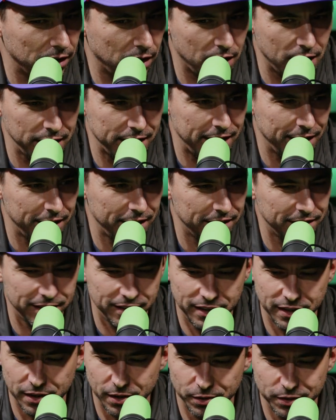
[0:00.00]
I can't,
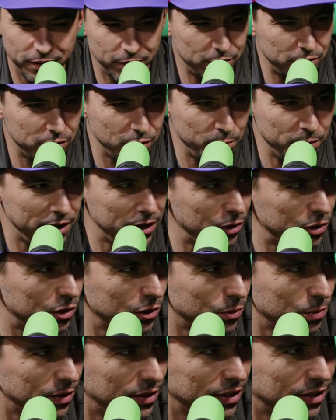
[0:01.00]
there's so many issues
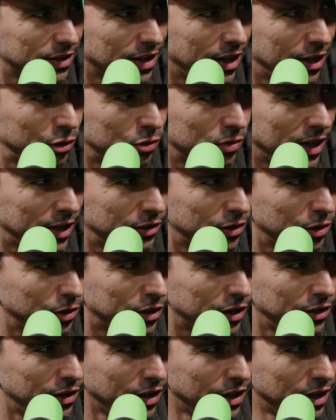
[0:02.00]
with this contractor.
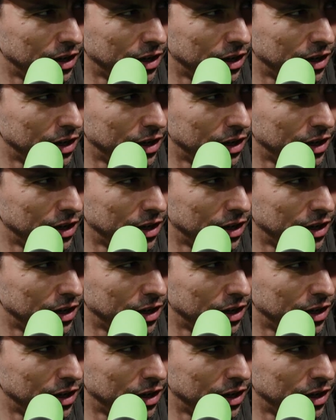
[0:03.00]
Can